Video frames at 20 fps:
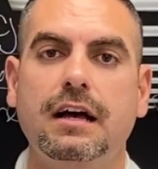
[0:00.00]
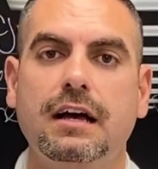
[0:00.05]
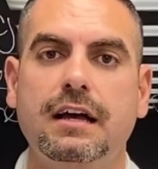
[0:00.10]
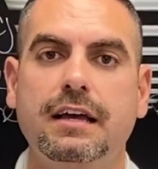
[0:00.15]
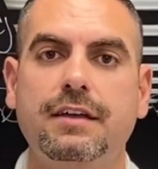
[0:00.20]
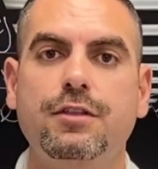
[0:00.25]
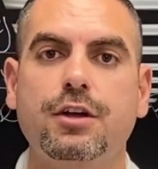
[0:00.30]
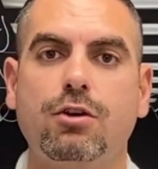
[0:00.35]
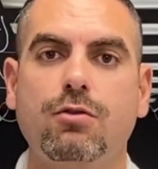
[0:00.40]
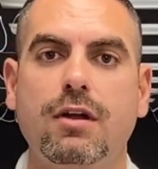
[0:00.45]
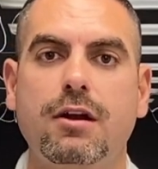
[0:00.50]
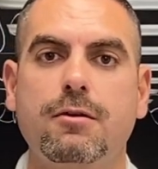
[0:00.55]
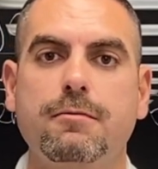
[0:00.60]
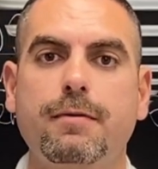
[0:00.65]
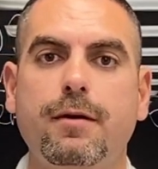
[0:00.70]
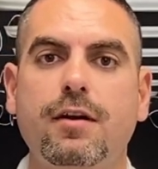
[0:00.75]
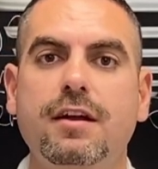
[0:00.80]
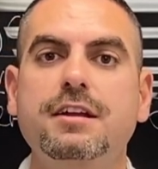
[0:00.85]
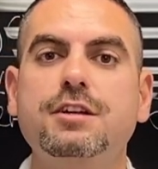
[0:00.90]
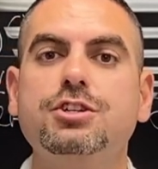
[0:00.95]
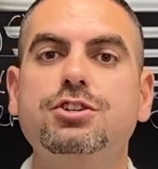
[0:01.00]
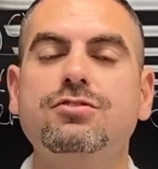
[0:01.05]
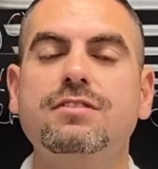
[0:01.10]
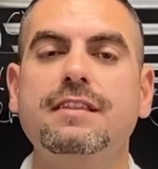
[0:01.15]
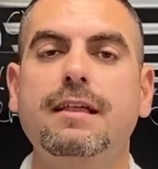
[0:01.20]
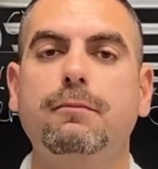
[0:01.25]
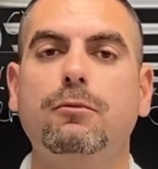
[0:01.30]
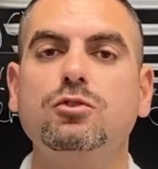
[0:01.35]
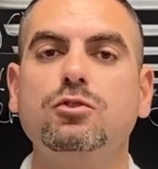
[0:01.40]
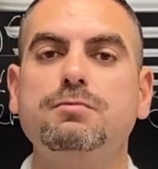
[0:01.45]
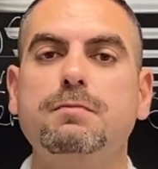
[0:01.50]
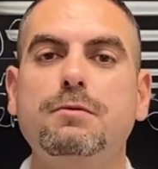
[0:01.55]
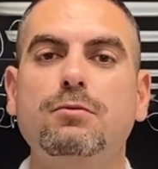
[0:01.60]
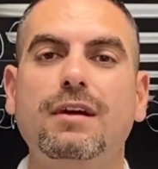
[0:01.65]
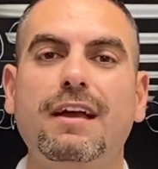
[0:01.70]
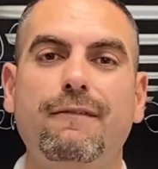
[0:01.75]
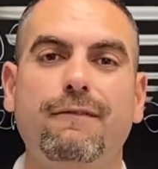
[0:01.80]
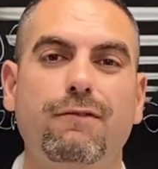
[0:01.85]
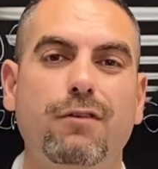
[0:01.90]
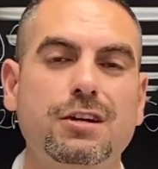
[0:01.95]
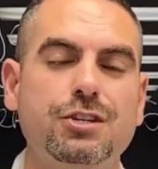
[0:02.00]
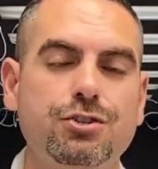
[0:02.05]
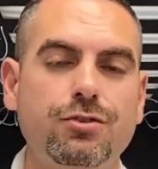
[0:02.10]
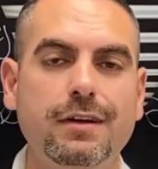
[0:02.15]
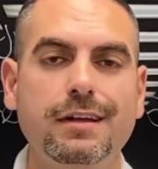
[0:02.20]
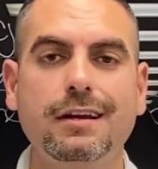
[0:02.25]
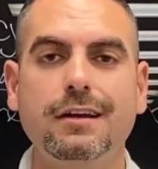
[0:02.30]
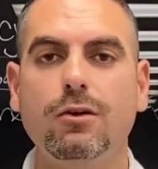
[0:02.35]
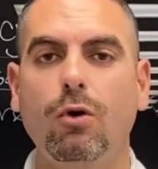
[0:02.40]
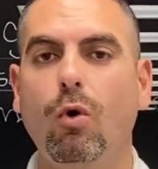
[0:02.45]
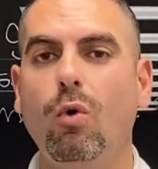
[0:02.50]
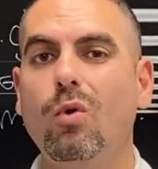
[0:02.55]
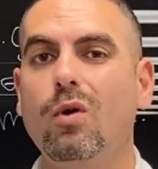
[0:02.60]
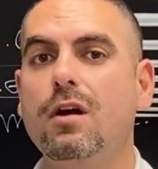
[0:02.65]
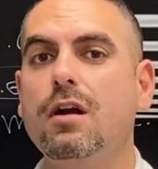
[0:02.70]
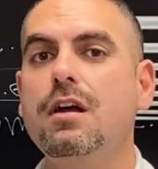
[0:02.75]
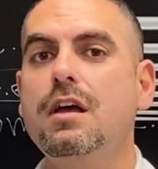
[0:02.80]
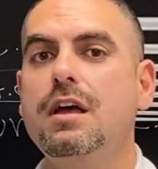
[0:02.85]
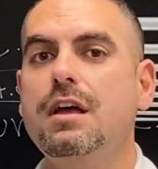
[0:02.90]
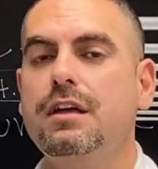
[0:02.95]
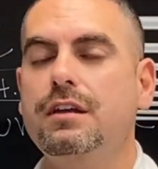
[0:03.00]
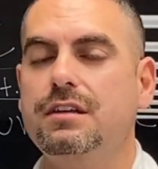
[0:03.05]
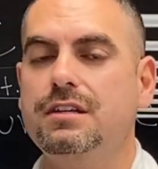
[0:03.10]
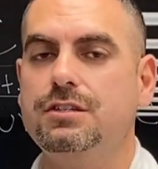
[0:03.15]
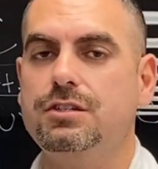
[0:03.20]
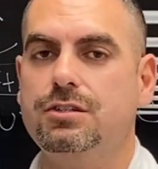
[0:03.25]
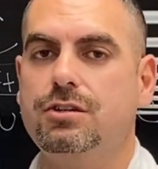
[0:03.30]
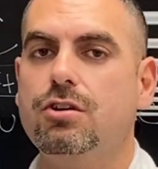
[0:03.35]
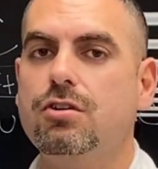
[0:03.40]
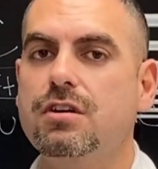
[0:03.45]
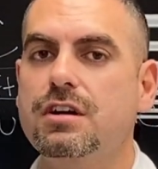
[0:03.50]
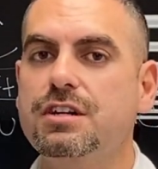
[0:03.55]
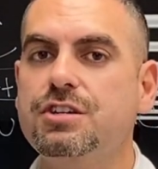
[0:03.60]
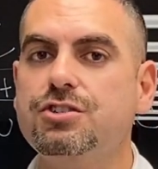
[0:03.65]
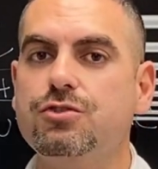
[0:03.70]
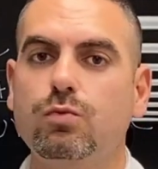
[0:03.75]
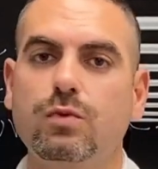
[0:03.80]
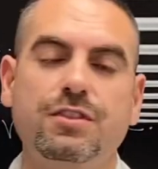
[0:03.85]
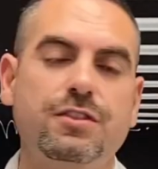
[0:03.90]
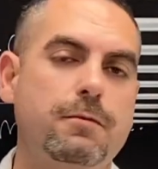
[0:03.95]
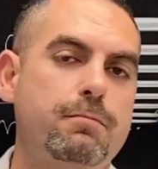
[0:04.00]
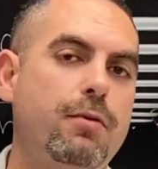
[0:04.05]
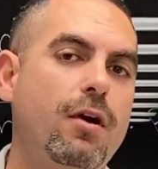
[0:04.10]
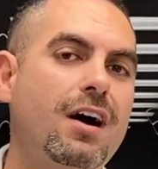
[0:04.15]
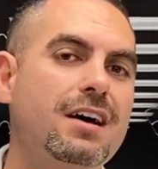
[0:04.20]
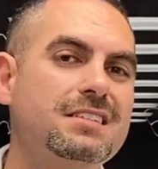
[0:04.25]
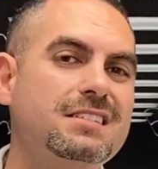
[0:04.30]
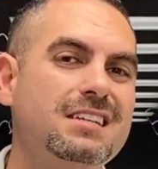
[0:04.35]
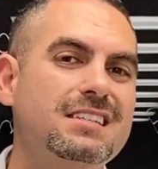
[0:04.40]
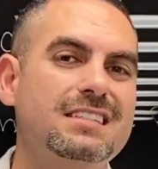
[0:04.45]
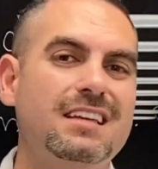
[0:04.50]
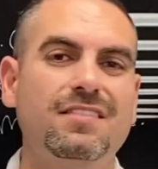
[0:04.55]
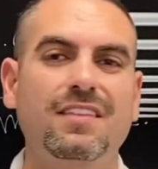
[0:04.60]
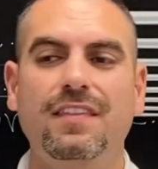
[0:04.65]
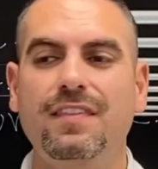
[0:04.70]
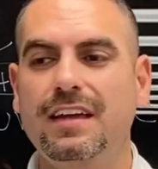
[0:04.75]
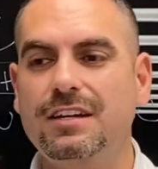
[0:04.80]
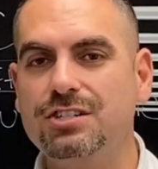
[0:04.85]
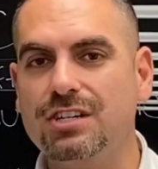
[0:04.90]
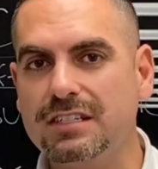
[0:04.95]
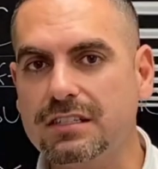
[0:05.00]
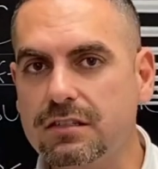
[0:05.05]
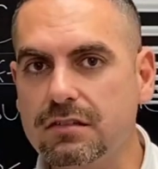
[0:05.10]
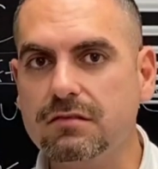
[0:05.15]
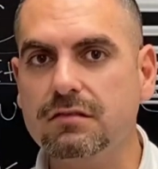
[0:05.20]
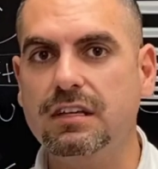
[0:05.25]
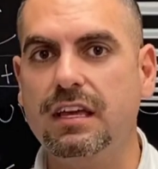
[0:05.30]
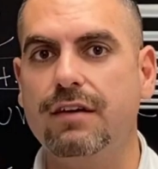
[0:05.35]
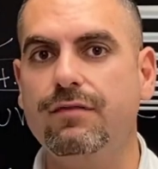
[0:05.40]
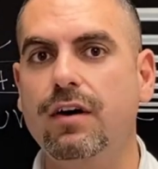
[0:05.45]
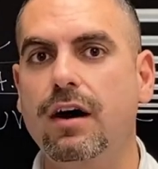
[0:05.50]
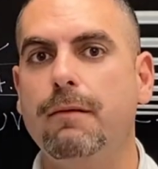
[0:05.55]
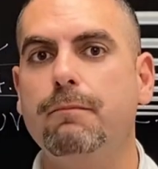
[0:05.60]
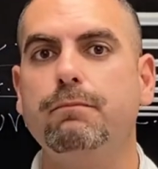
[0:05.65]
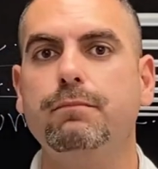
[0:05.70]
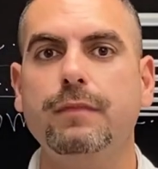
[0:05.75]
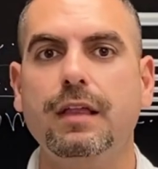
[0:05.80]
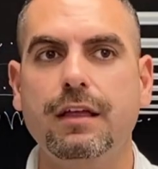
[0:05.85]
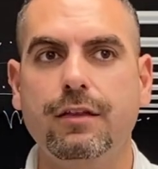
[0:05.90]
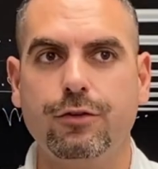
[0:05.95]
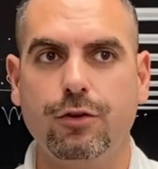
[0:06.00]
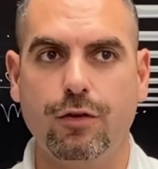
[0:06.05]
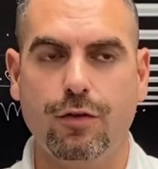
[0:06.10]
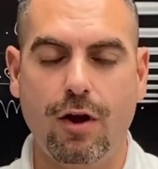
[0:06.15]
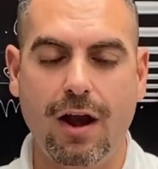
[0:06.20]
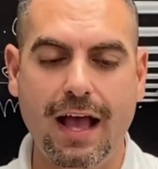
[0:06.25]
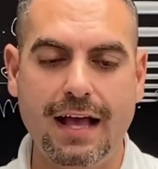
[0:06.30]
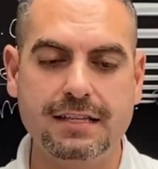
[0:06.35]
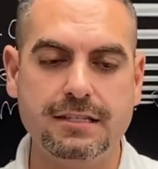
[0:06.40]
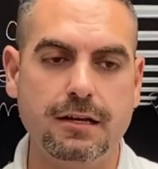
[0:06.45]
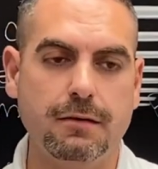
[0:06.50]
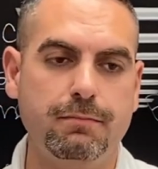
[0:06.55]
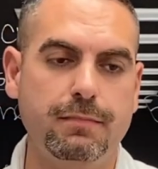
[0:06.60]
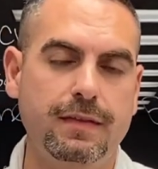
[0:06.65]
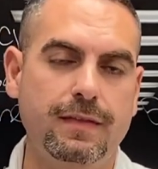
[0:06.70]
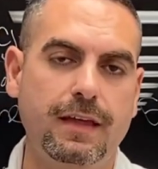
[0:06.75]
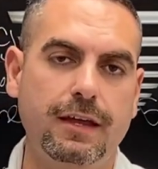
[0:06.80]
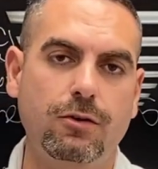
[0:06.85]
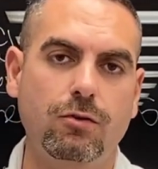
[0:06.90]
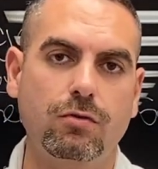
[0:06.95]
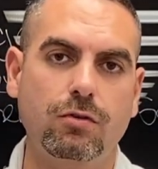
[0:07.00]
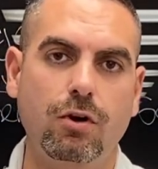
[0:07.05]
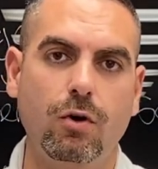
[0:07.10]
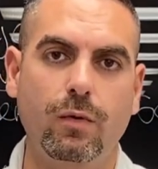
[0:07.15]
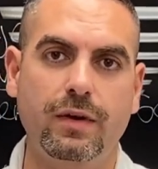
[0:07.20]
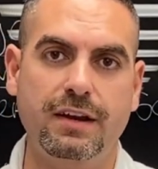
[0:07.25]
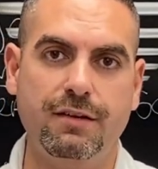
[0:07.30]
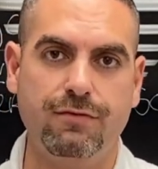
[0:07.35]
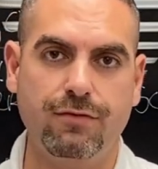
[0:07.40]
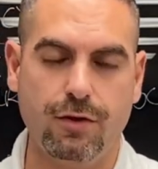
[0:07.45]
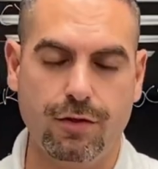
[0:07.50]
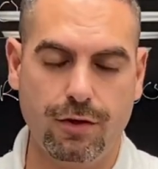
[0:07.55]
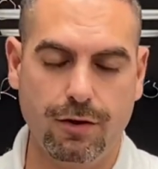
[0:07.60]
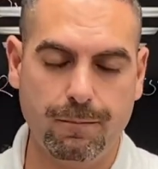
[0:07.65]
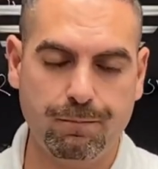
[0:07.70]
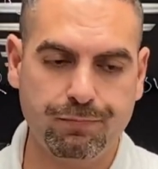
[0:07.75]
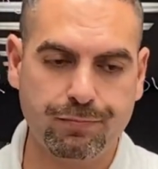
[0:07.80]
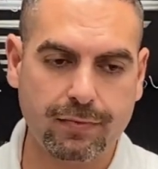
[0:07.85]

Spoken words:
in the credit repair industry, that most people get frustrated or discouraged with the process, and then they just give up, throw their hands up, and they don't go any further.